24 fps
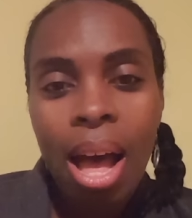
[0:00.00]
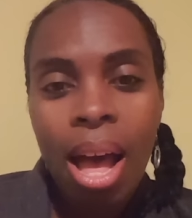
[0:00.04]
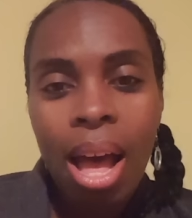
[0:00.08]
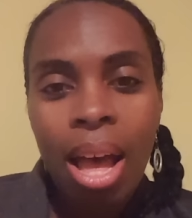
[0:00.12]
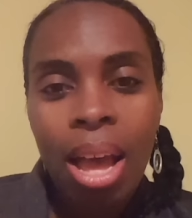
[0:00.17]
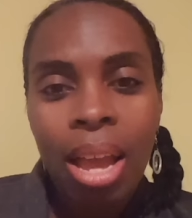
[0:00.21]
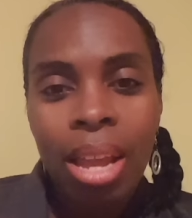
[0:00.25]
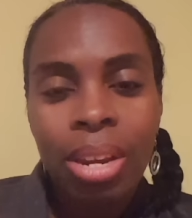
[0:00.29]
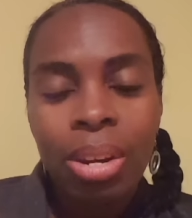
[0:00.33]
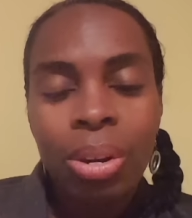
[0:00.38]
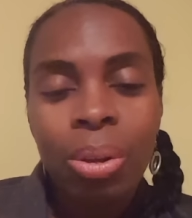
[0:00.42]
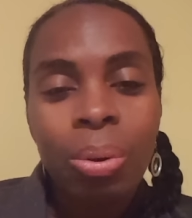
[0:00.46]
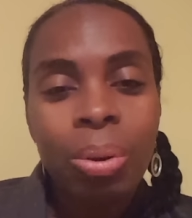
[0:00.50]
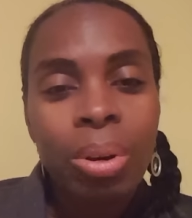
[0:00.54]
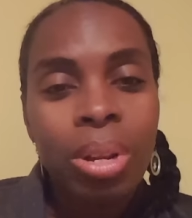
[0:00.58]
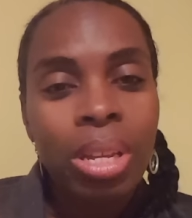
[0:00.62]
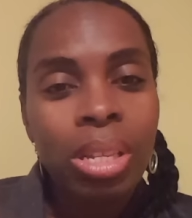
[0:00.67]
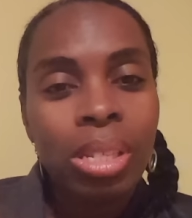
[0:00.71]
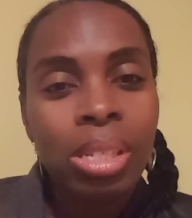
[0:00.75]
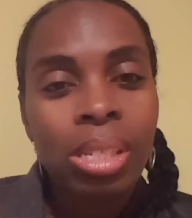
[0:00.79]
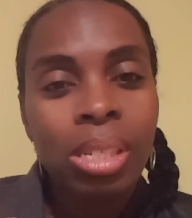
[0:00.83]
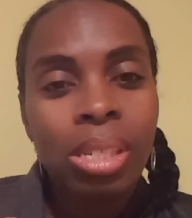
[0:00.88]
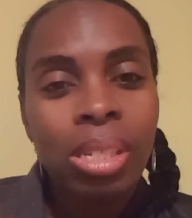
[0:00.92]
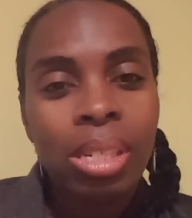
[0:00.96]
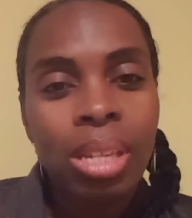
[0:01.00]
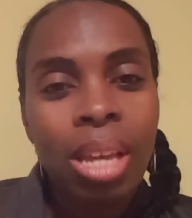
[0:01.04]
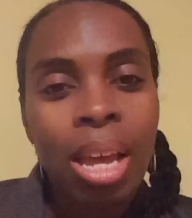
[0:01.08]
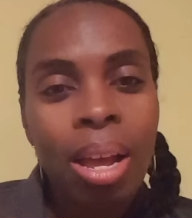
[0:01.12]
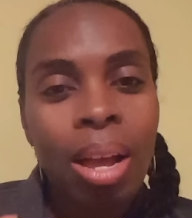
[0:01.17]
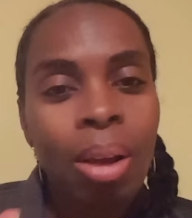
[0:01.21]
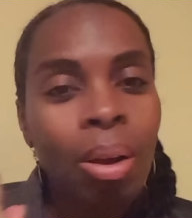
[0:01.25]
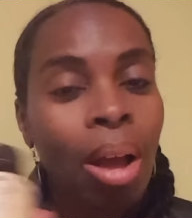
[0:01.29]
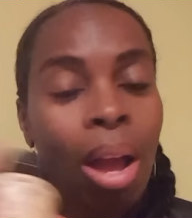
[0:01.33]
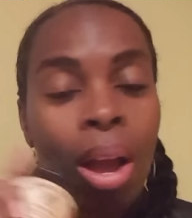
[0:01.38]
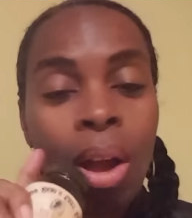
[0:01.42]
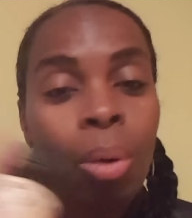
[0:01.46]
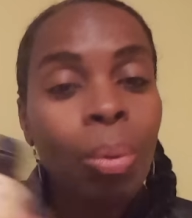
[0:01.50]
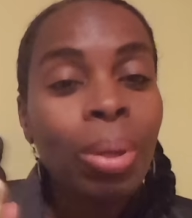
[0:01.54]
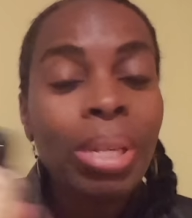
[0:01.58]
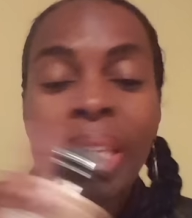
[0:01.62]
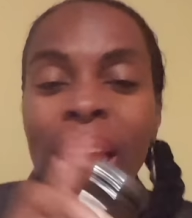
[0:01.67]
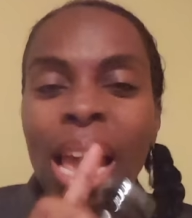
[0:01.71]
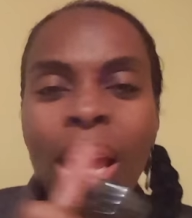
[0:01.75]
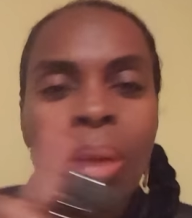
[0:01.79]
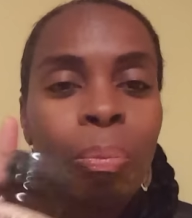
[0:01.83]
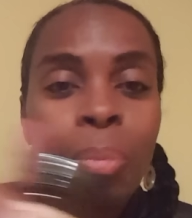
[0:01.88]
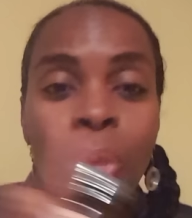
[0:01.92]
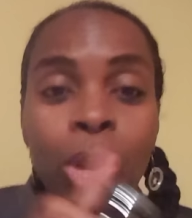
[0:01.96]
I noticed I always
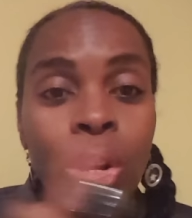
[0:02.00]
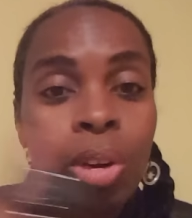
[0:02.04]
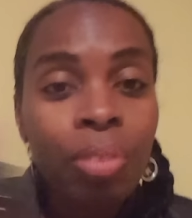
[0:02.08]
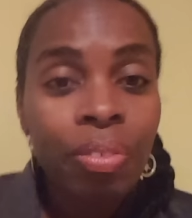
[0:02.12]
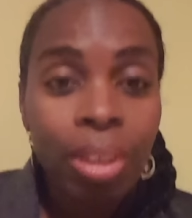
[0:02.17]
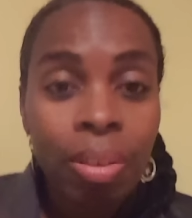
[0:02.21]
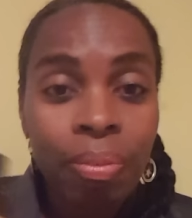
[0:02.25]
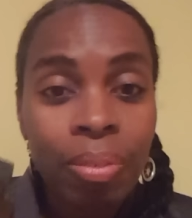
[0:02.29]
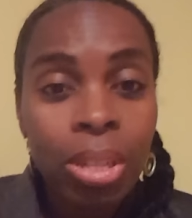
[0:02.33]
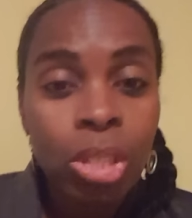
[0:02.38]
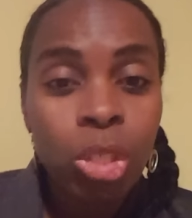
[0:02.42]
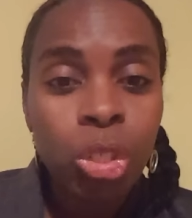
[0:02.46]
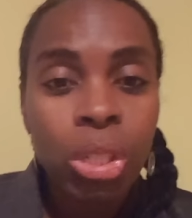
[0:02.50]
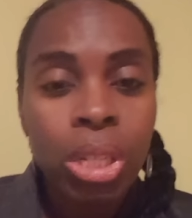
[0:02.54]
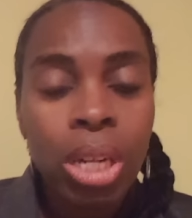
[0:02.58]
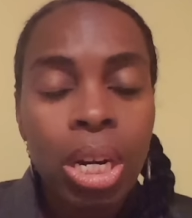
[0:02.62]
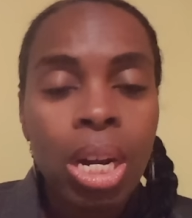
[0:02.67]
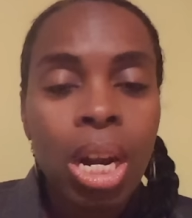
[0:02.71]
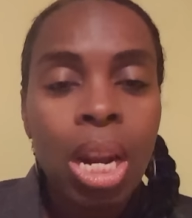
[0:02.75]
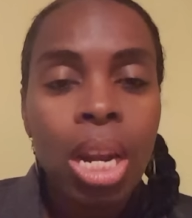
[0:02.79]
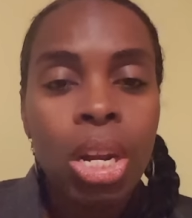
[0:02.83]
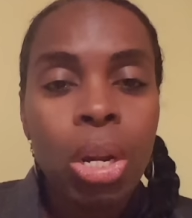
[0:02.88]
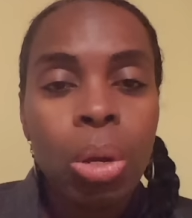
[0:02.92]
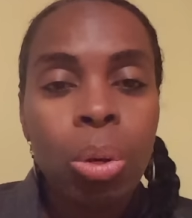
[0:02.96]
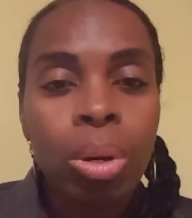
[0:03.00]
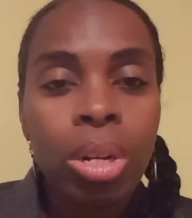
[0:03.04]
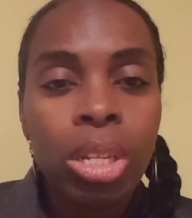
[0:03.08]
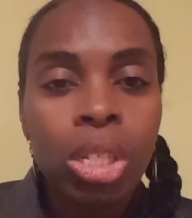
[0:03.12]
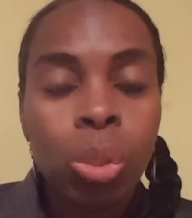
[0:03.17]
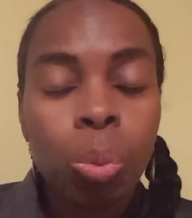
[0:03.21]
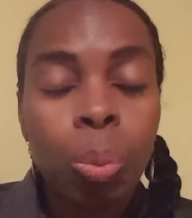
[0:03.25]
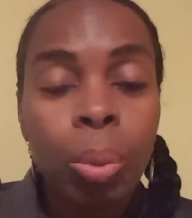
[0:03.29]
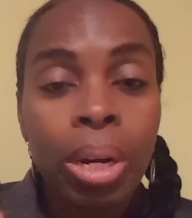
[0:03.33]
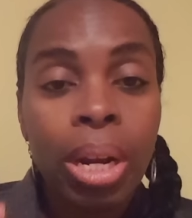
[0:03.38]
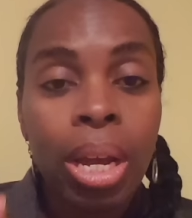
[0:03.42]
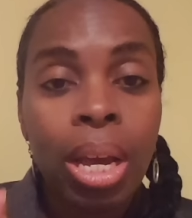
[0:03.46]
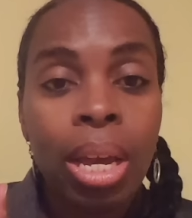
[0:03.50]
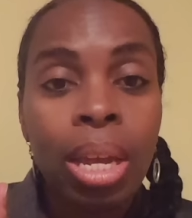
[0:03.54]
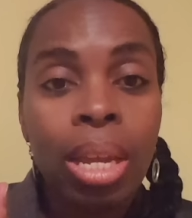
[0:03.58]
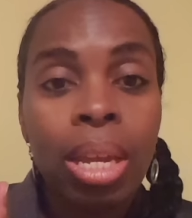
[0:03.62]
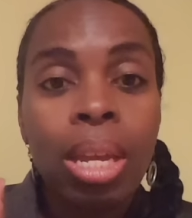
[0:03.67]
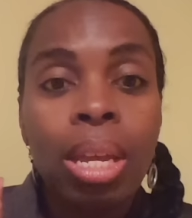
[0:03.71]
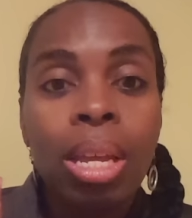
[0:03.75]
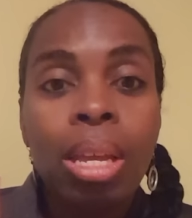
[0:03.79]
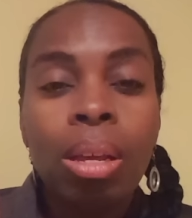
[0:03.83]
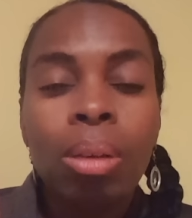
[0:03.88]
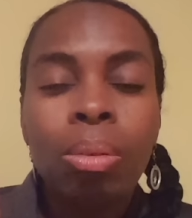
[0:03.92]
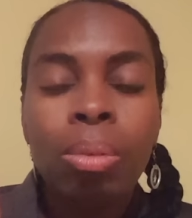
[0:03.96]
had perfect vision, and I noticed when I
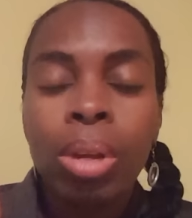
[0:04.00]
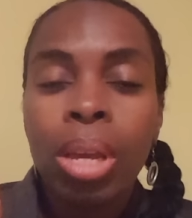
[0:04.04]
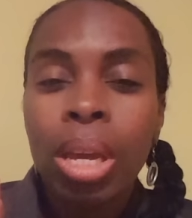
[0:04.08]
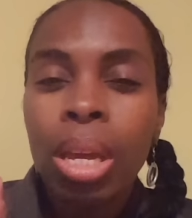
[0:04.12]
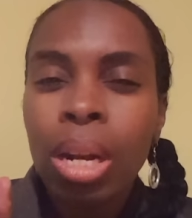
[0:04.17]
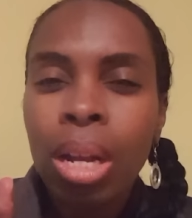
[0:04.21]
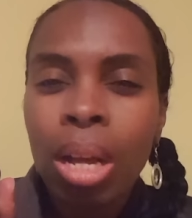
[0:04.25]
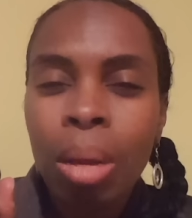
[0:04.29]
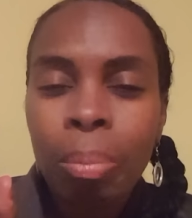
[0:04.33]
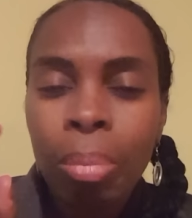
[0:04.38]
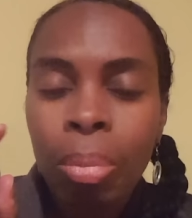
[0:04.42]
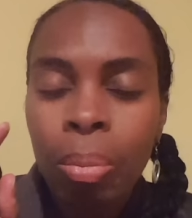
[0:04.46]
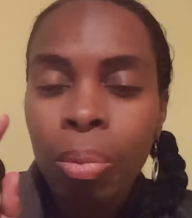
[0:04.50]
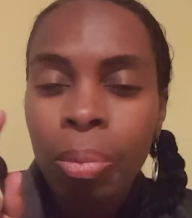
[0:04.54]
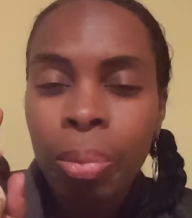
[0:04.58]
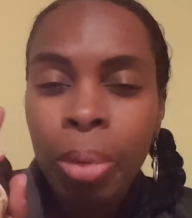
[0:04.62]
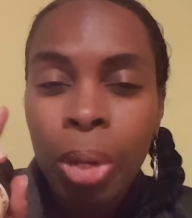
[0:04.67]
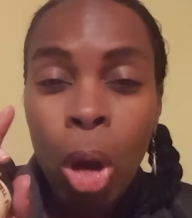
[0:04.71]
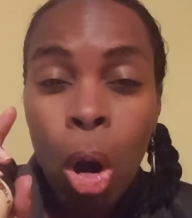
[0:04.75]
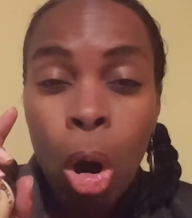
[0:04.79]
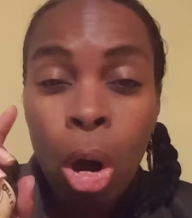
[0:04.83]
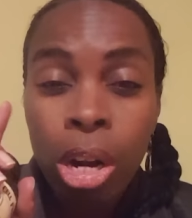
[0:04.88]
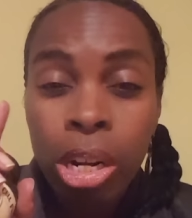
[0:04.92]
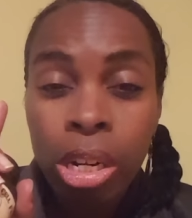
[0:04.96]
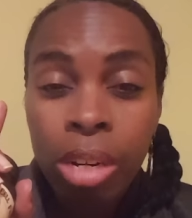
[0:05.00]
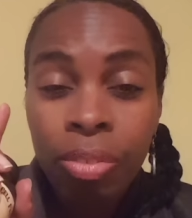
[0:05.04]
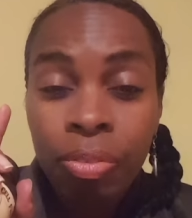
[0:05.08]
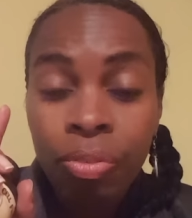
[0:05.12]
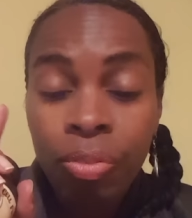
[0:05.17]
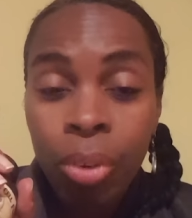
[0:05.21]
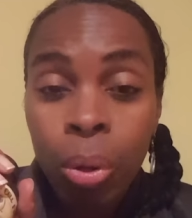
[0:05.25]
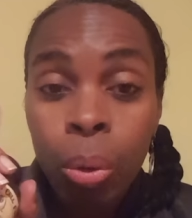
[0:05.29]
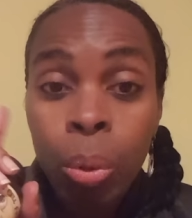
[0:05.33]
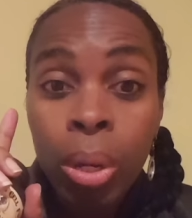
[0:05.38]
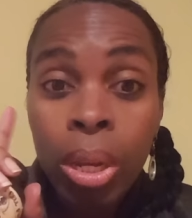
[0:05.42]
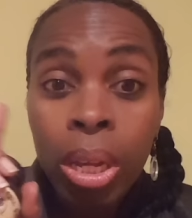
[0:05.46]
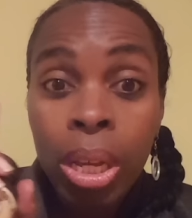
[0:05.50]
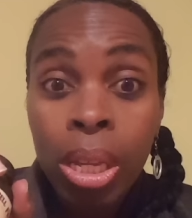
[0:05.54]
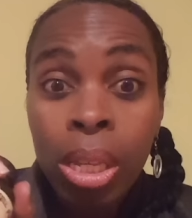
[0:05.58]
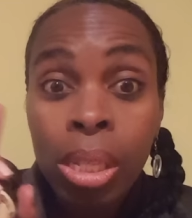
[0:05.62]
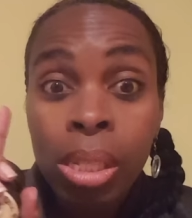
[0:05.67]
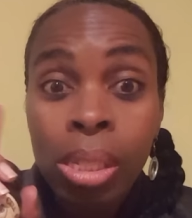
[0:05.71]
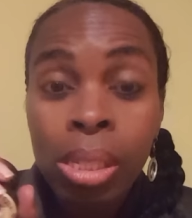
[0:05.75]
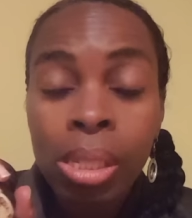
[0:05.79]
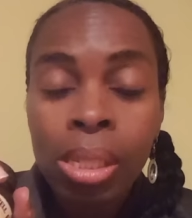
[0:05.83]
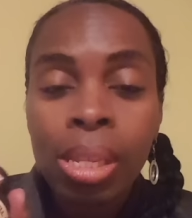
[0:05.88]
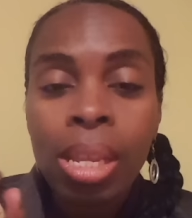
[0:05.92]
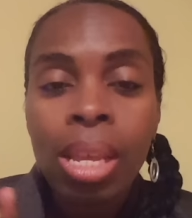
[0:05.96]
get up, it would be hard to
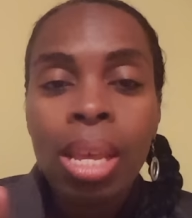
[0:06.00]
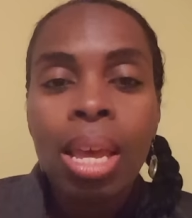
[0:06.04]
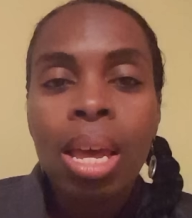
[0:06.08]
focus,